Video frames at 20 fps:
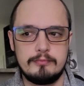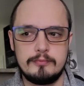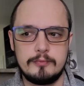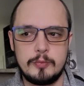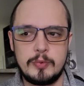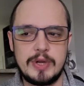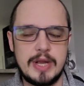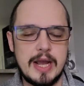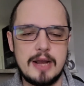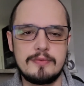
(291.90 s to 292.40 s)

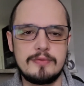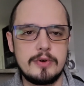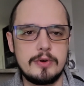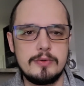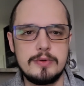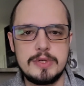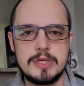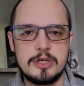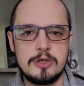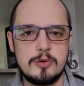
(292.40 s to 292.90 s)
We have no
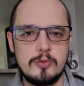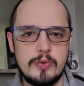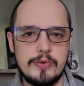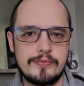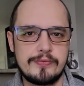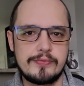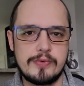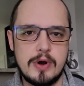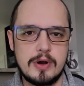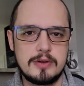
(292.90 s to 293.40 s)
deal with
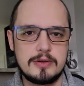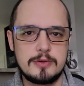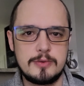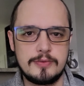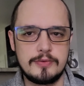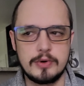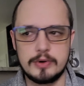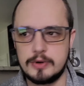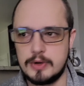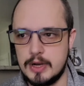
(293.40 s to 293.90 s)
France. We've
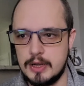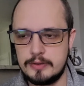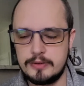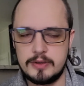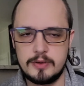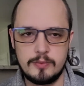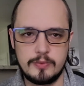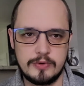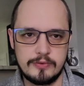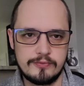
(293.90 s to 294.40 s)
got
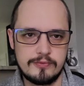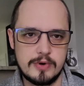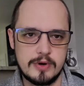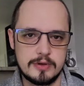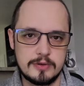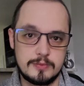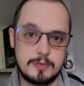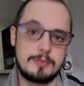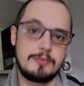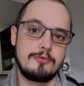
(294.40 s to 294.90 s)
nothing with
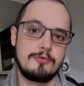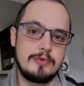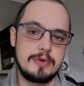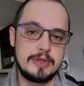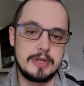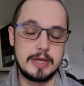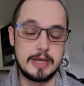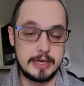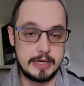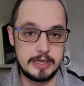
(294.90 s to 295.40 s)
France. When we were in
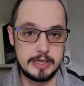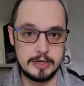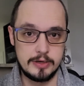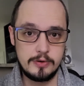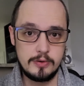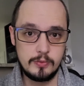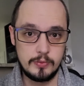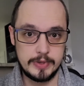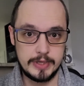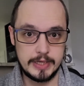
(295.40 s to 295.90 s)
the
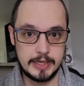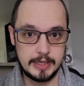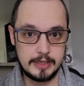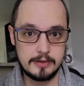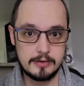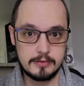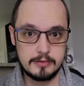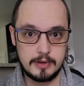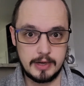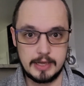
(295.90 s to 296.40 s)
EU, we
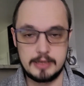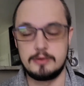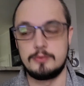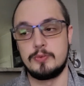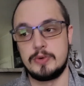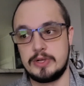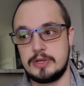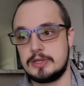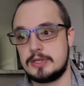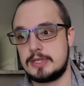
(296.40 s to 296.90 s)
did. And
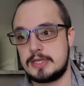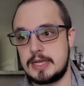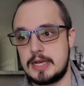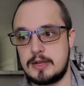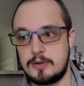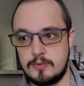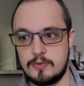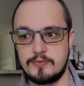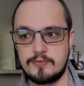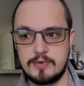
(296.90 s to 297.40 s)
we could say,
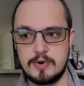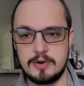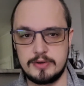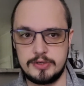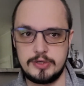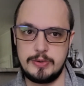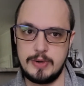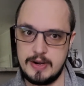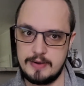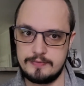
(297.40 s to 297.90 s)
well,
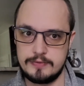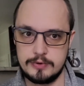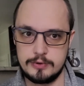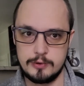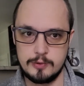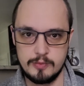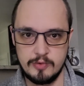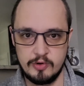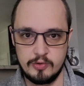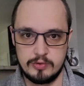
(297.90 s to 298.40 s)
France, you have to
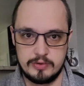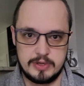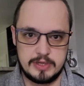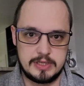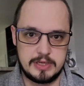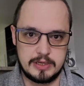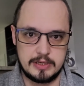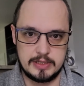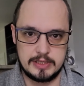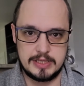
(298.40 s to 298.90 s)
do more. It's
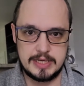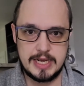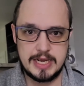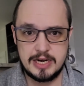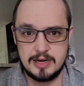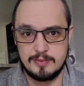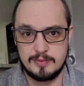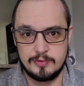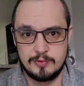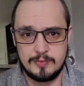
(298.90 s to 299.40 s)

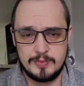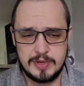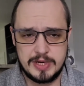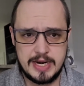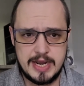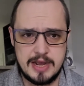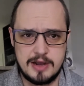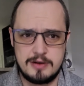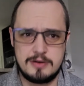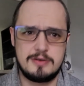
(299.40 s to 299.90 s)
understandable. But
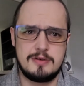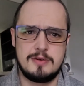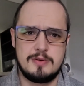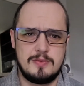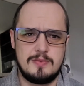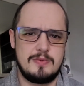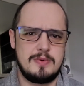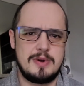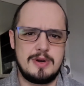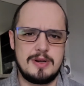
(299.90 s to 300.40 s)
now,
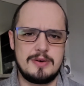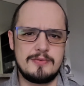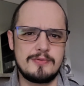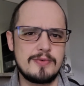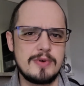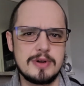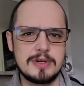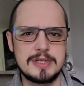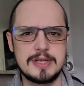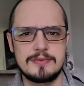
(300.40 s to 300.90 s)
why does
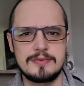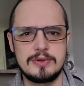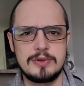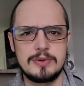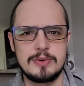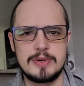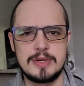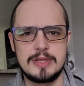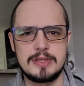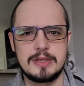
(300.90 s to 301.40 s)
France have to do
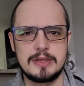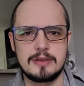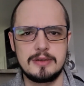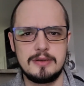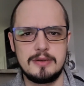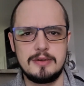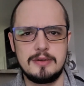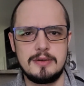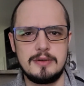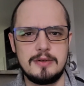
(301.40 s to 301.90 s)
anything?
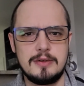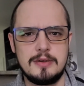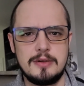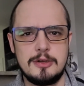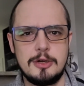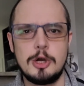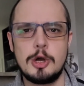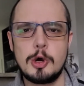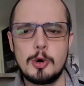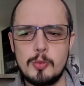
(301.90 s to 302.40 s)

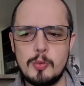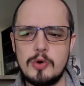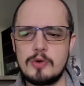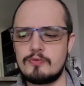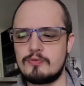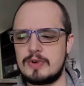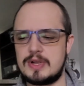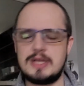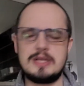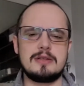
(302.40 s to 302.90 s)
What
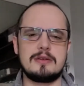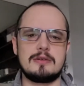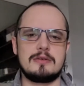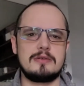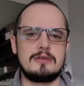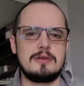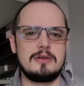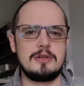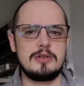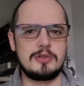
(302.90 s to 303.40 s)

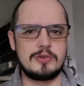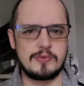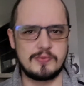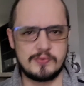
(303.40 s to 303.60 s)
reason do